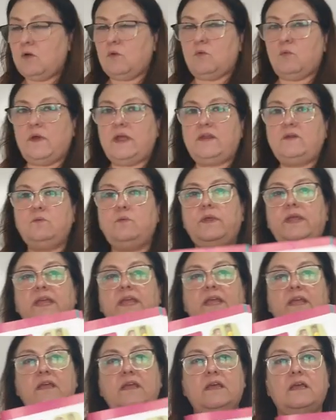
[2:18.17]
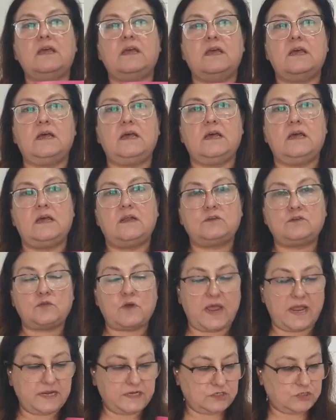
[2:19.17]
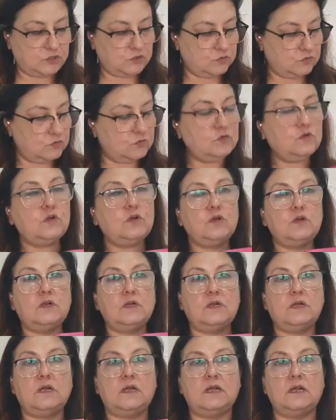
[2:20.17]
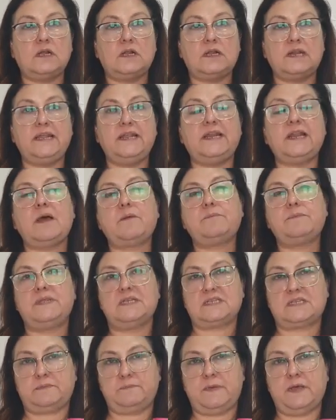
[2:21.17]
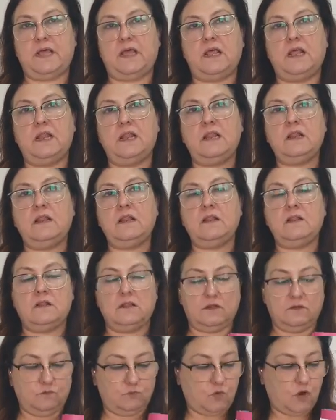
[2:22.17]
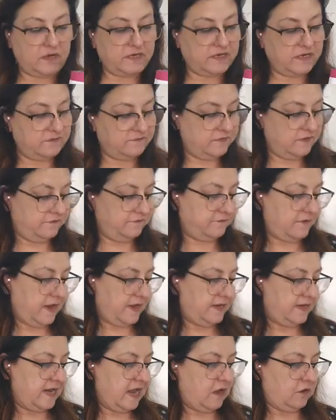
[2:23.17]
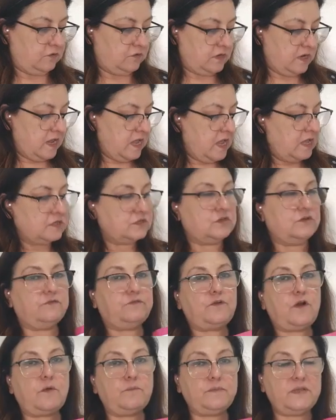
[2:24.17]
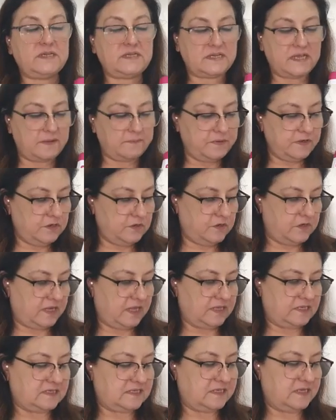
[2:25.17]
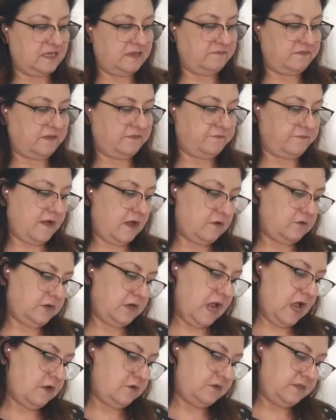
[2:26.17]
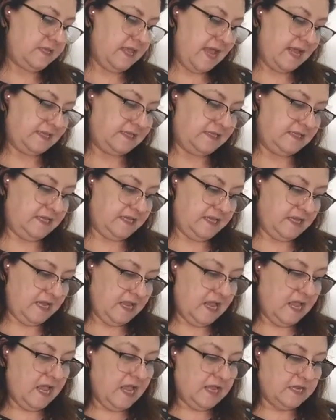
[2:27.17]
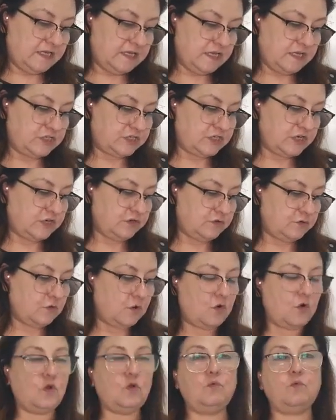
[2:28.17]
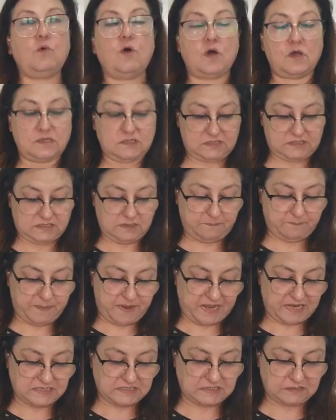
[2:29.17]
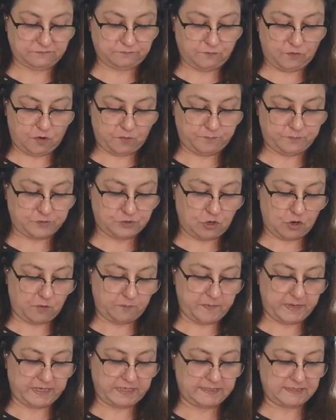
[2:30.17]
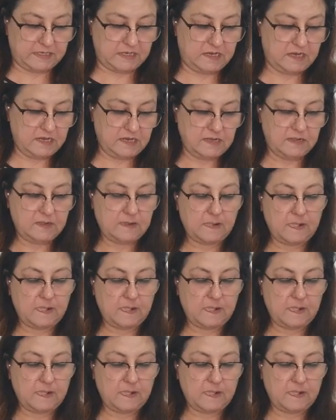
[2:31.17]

when we tried to clean up the spill, what did we find out? So from the table you can see we found out that the kitchen roll was the best for absorbing the